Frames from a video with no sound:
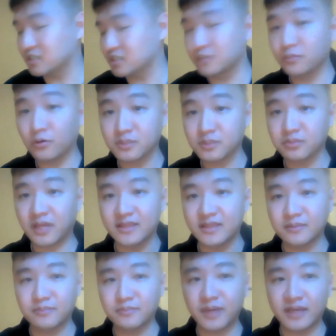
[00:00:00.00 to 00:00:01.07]
should multiply
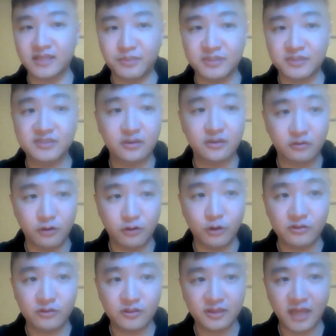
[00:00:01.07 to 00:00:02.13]
them by the percent
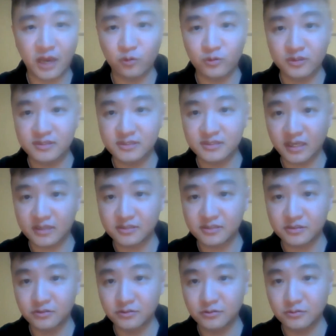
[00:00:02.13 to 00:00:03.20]
growth that was next
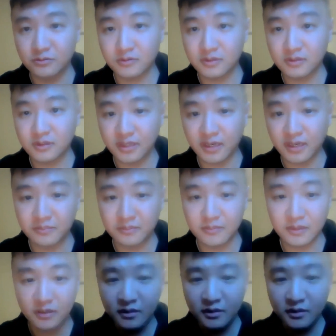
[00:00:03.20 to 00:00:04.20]
to them.